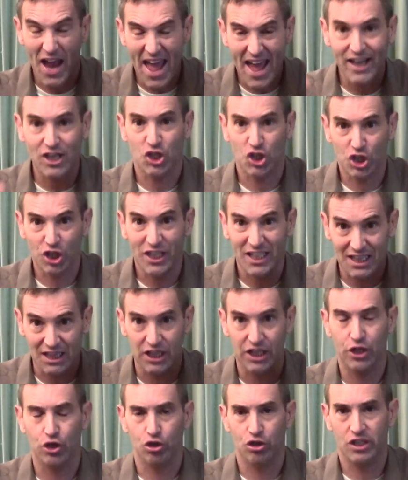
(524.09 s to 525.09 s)
actually
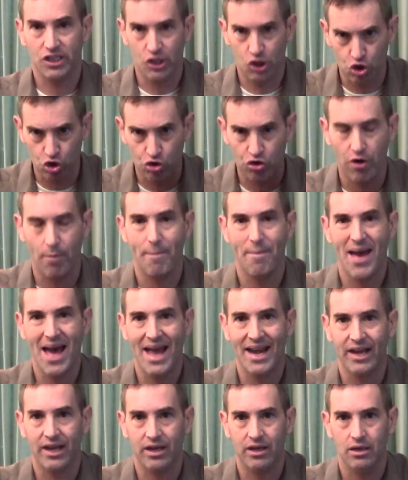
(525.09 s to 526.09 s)
literally
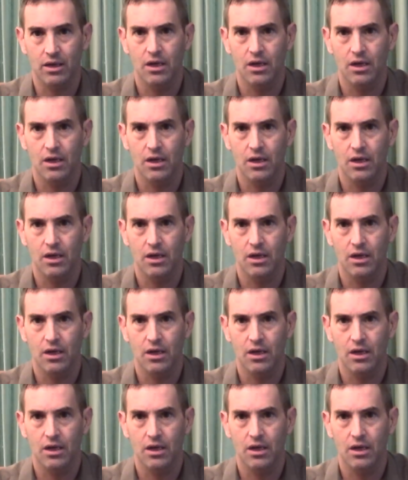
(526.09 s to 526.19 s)
traumatizing